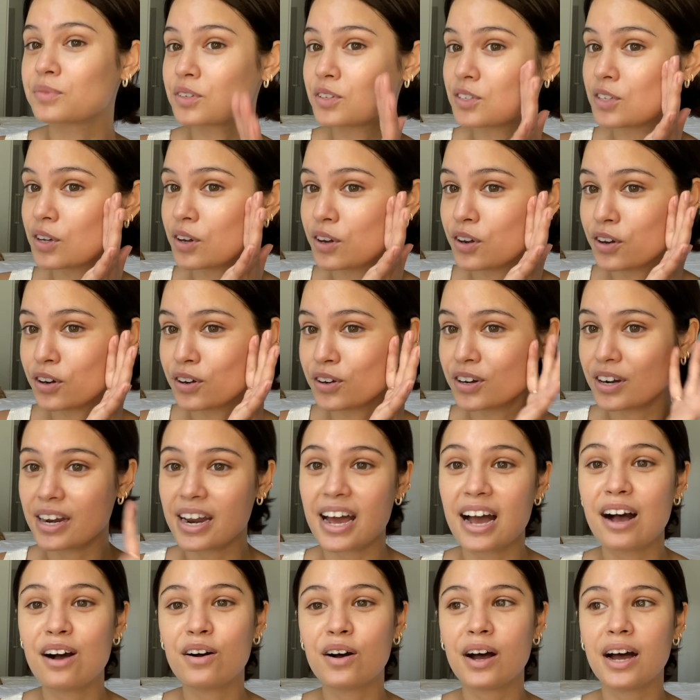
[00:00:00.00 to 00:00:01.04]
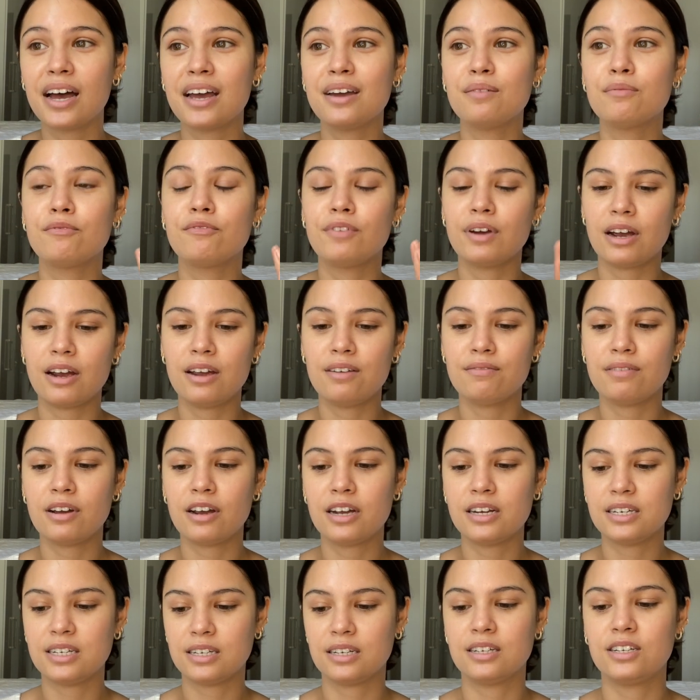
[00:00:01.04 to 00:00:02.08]
So now I am very,
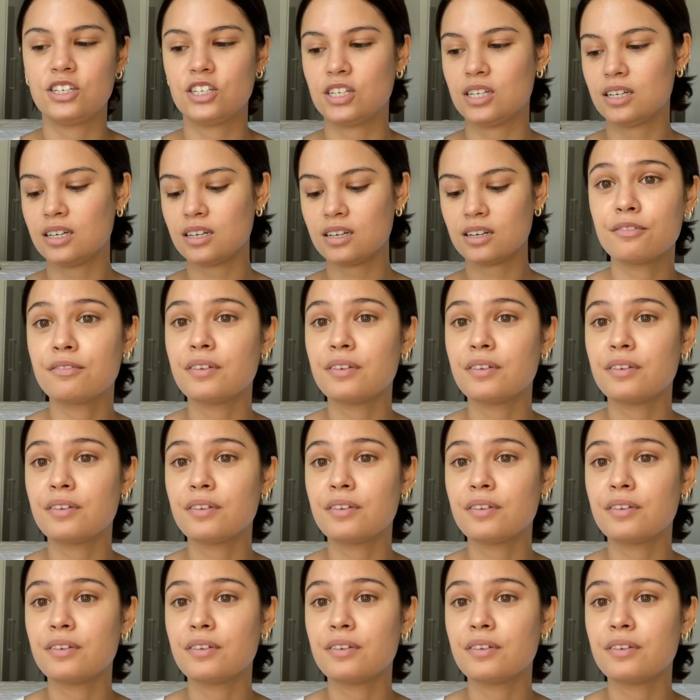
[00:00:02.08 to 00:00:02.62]
very diligent.